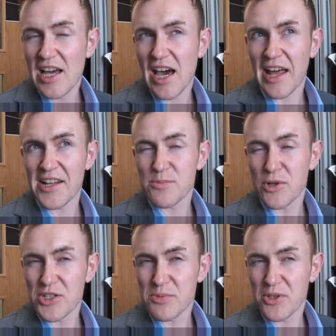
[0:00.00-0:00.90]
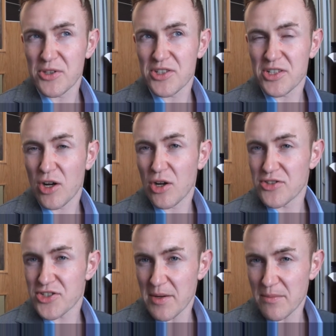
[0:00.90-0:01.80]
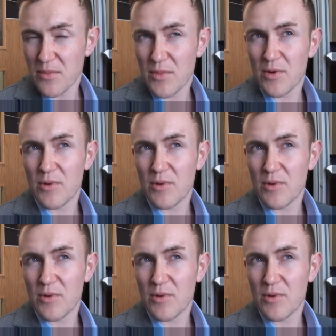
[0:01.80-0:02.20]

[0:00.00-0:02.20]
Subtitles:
and it's possible that on some